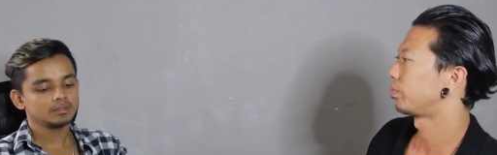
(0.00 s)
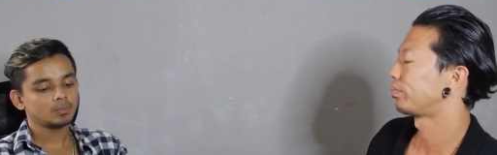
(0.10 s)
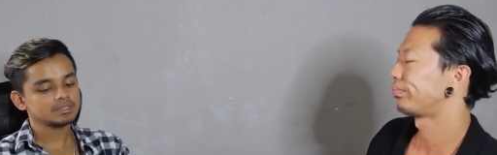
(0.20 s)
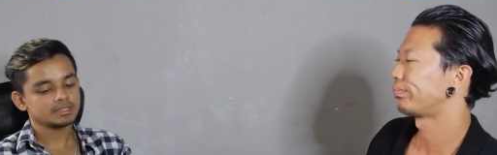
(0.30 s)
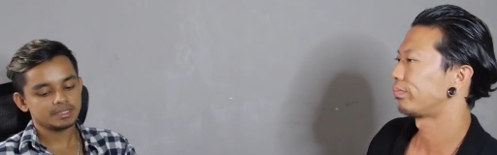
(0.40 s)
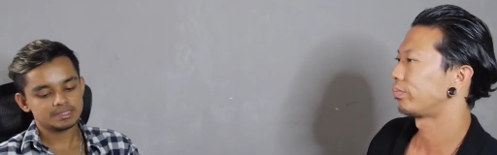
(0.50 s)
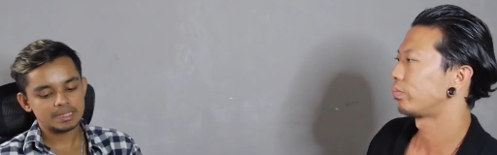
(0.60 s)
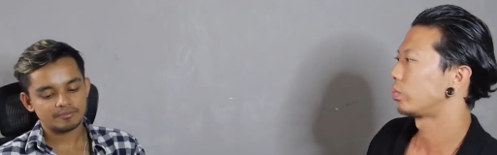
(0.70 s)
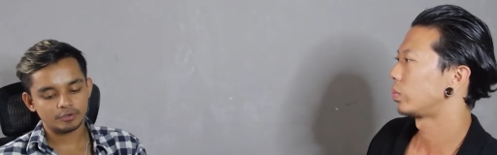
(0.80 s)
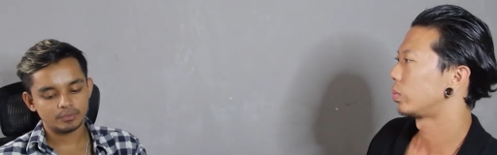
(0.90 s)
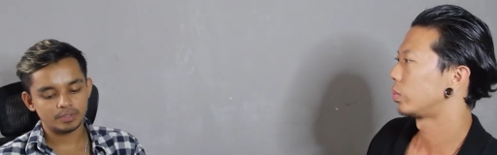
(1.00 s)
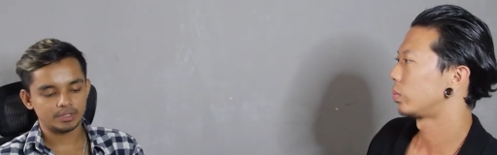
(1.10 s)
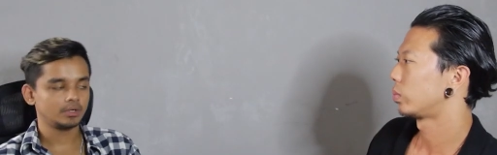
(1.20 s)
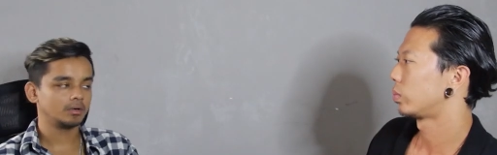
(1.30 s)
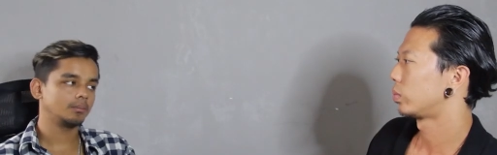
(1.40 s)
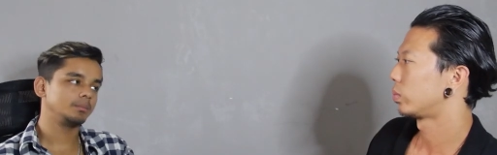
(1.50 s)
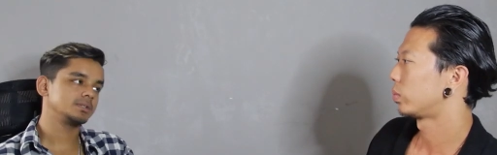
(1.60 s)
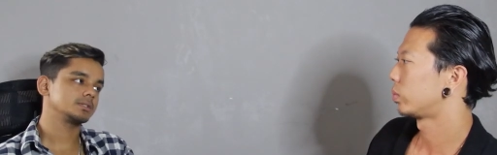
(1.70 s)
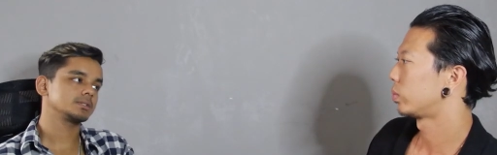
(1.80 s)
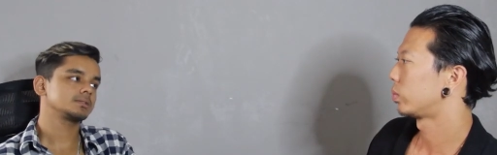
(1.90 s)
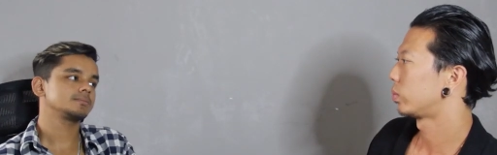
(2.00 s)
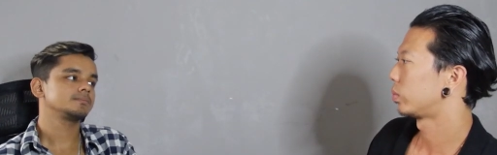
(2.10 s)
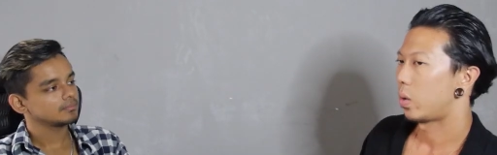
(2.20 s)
Speaker 1: What's the next step for you in your business?